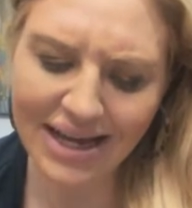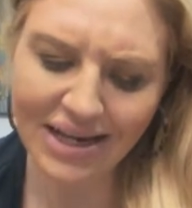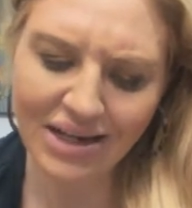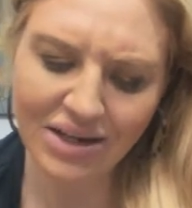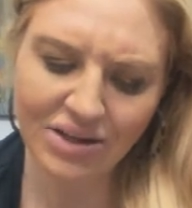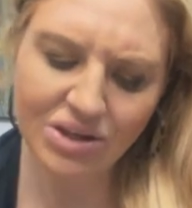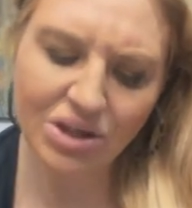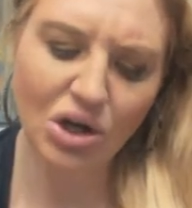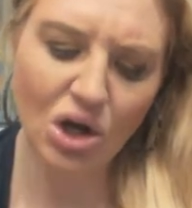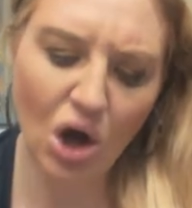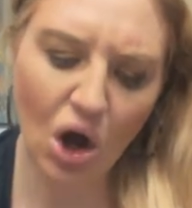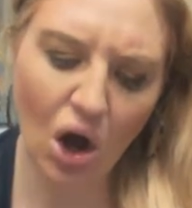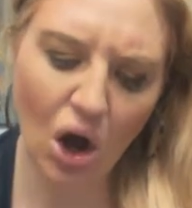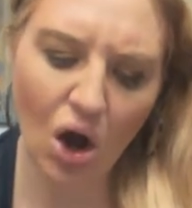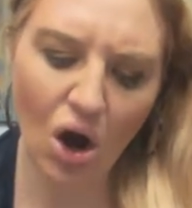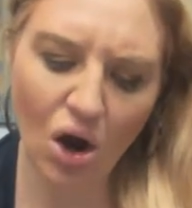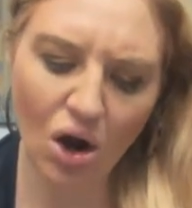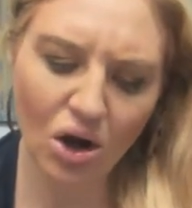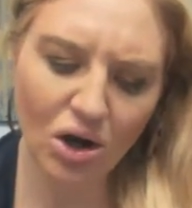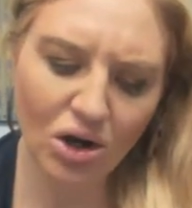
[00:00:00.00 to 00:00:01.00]
like the
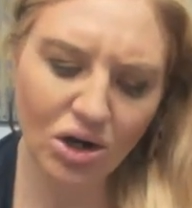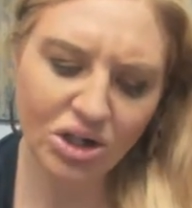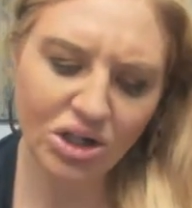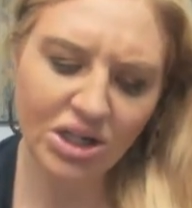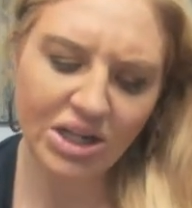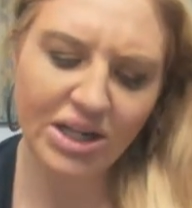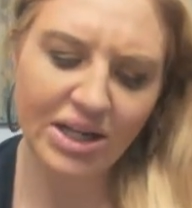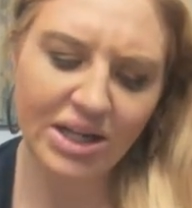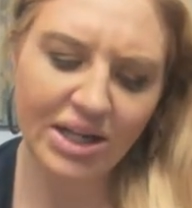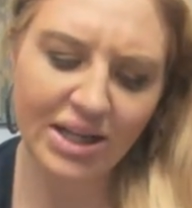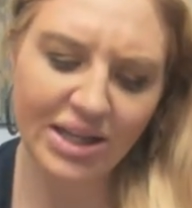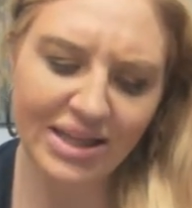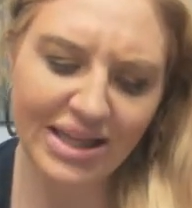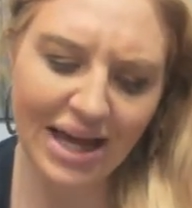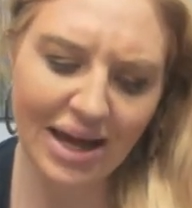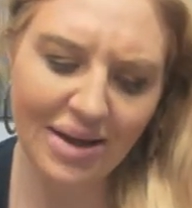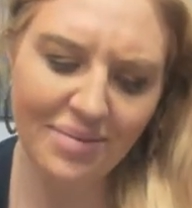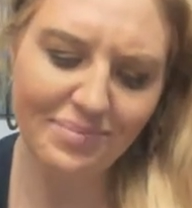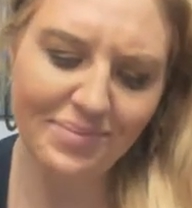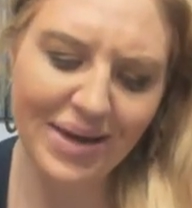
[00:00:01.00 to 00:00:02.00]
card
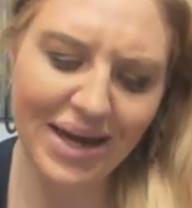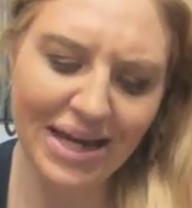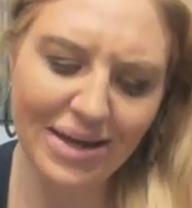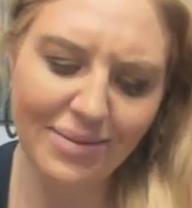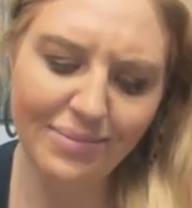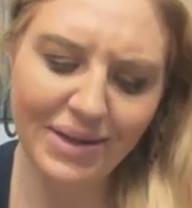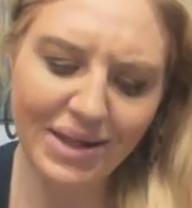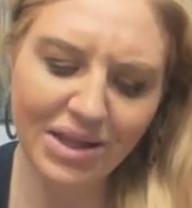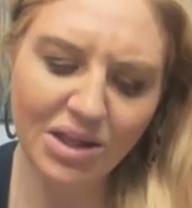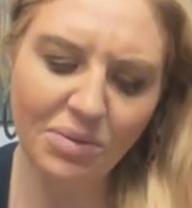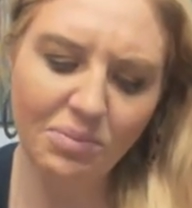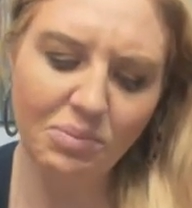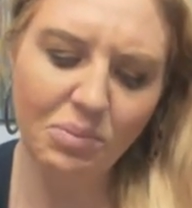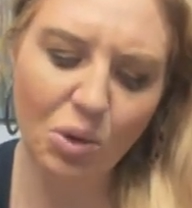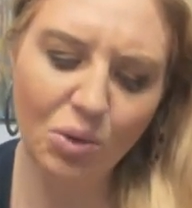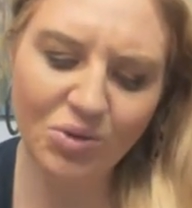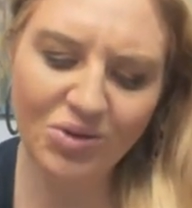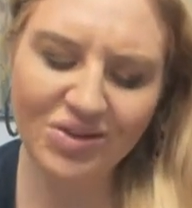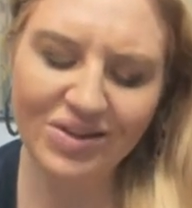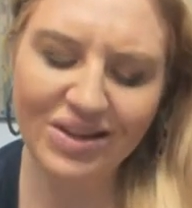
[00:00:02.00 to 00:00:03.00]
that may be the
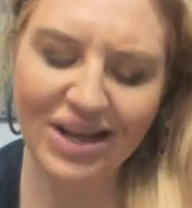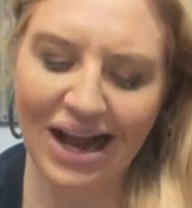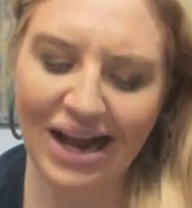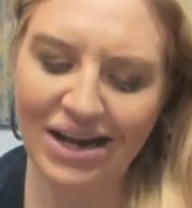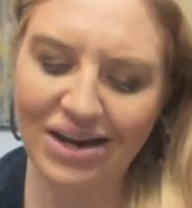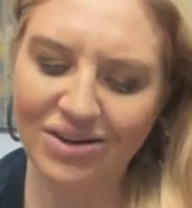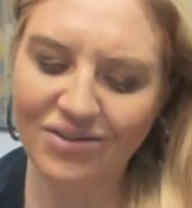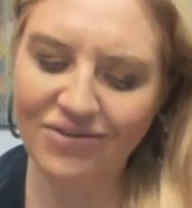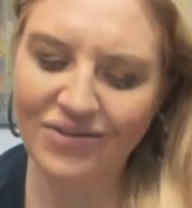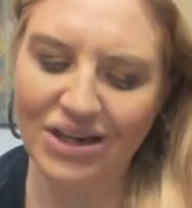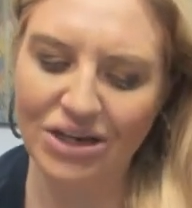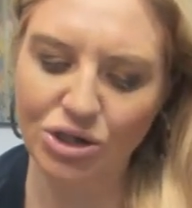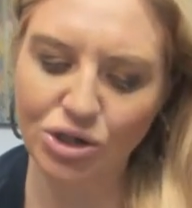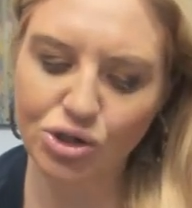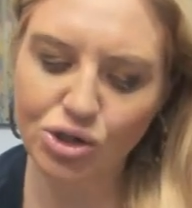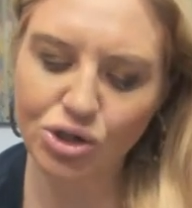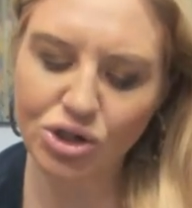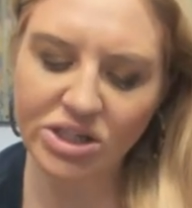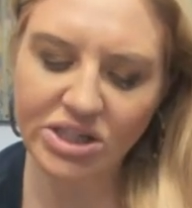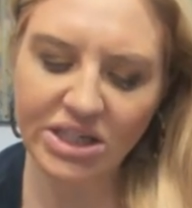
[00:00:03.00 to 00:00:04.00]
most kind of
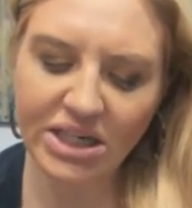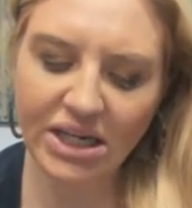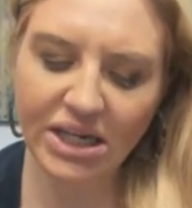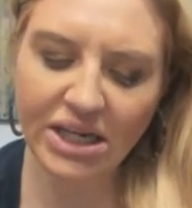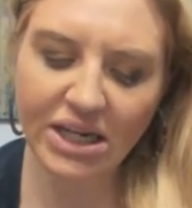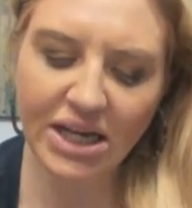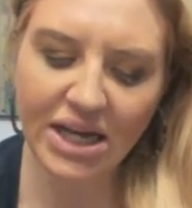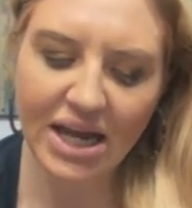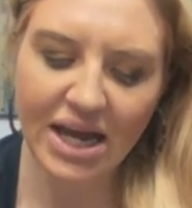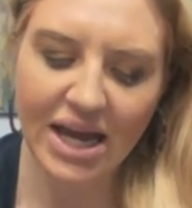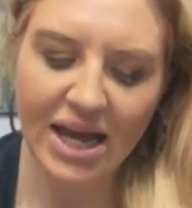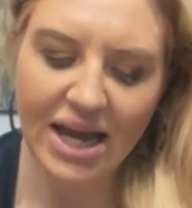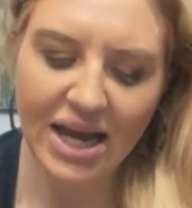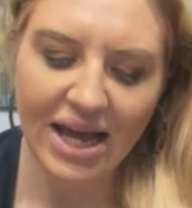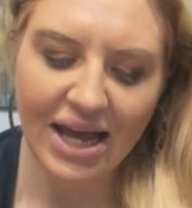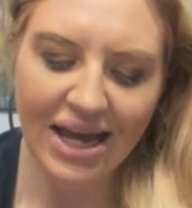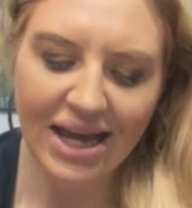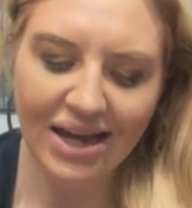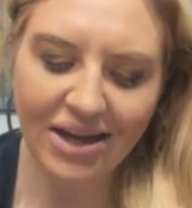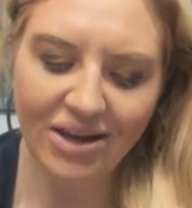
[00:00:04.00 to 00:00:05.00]
interesting
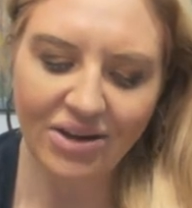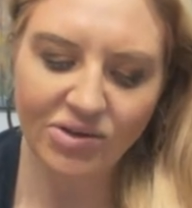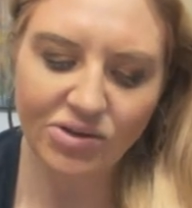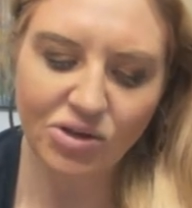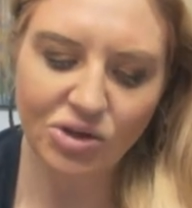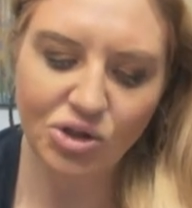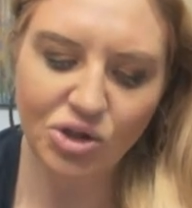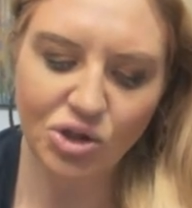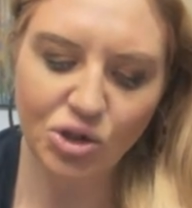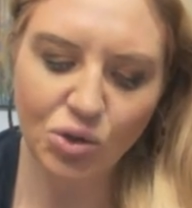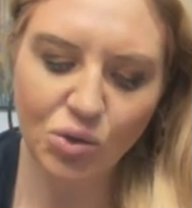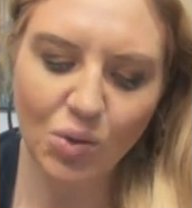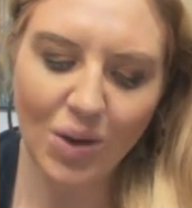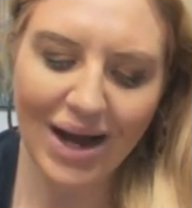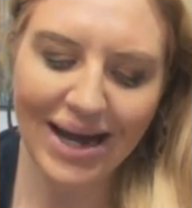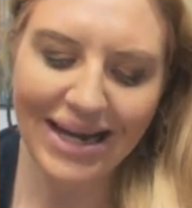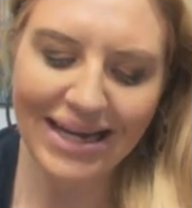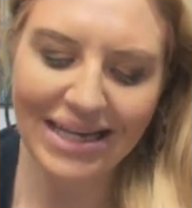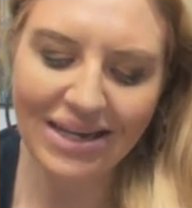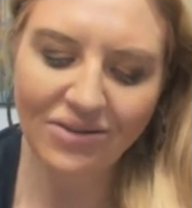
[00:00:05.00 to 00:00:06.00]
is do
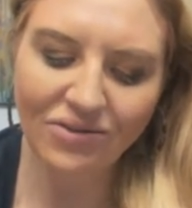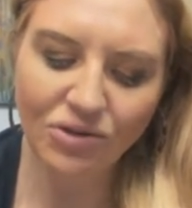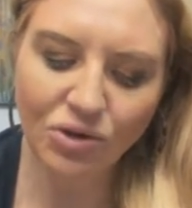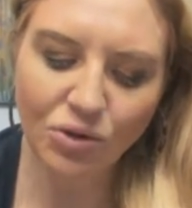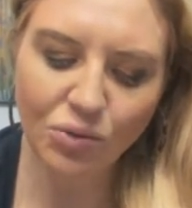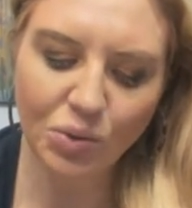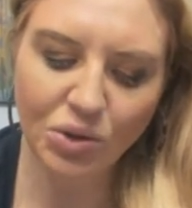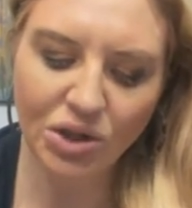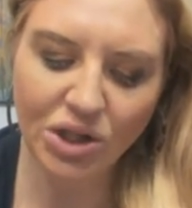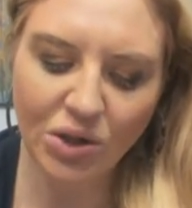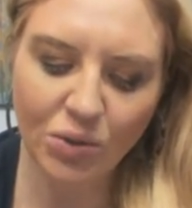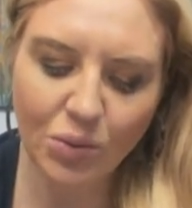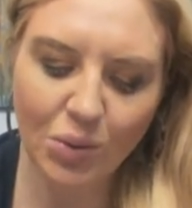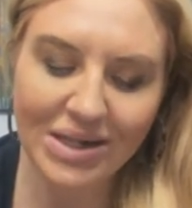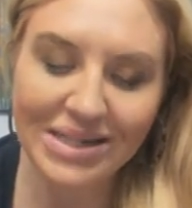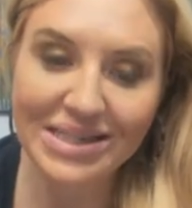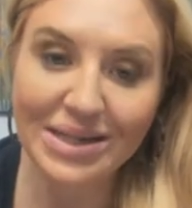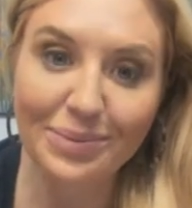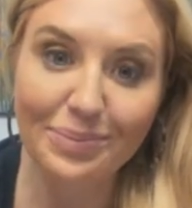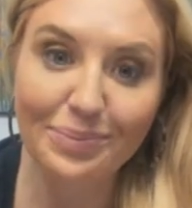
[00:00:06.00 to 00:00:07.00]
I even really
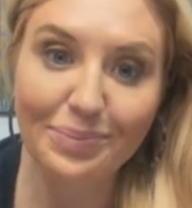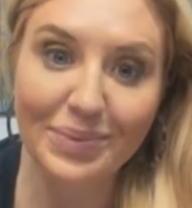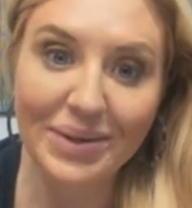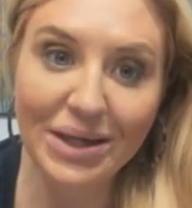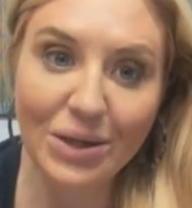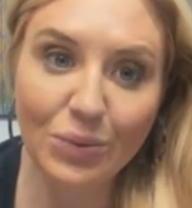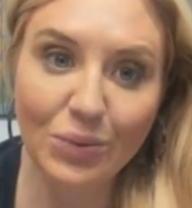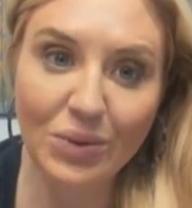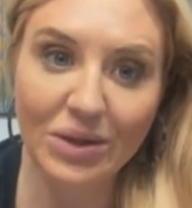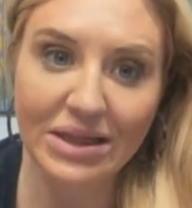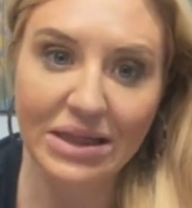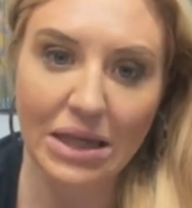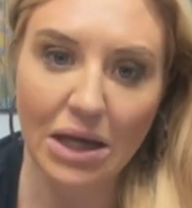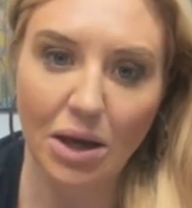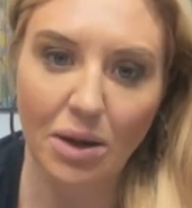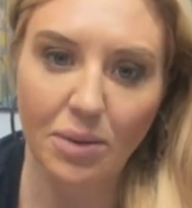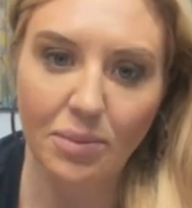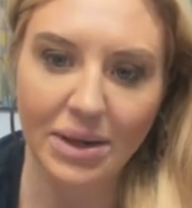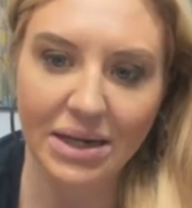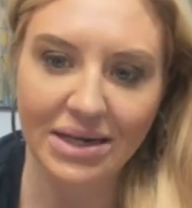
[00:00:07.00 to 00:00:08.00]
want to be with
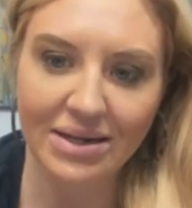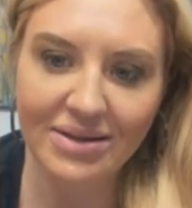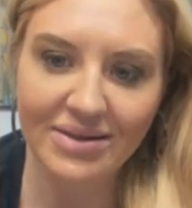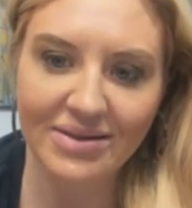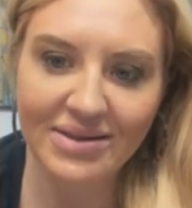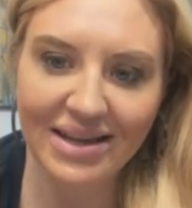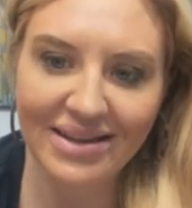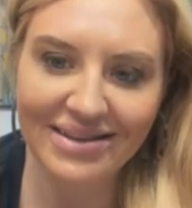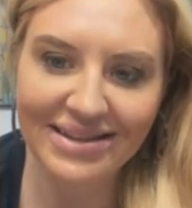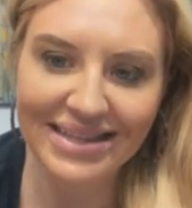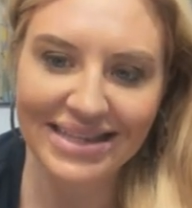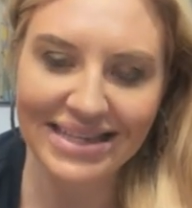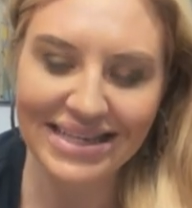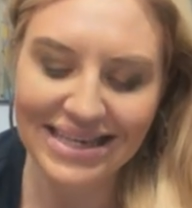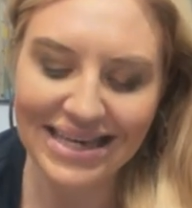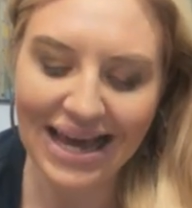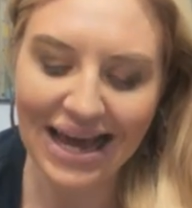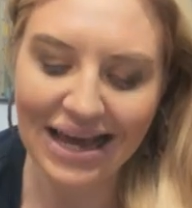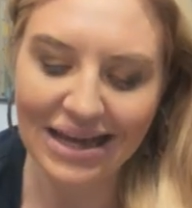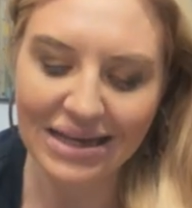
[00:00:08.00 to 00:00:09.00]
them? And it says
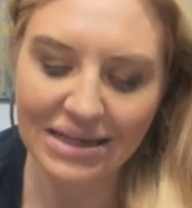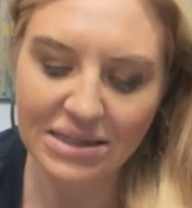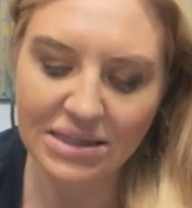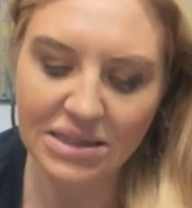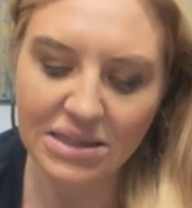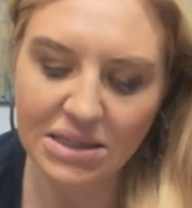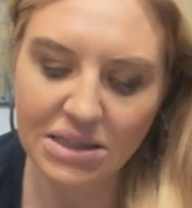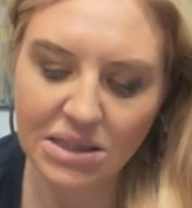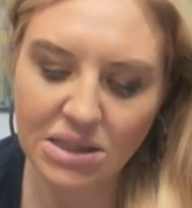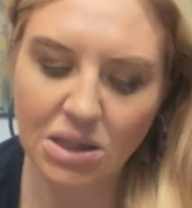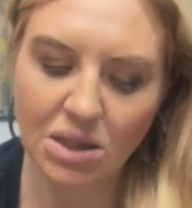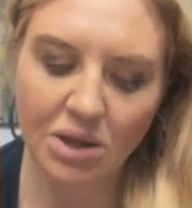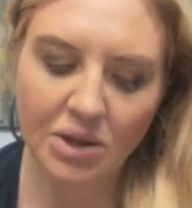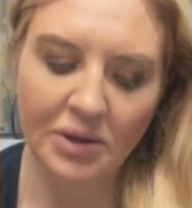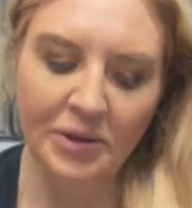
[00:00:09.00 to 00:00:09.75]
yes.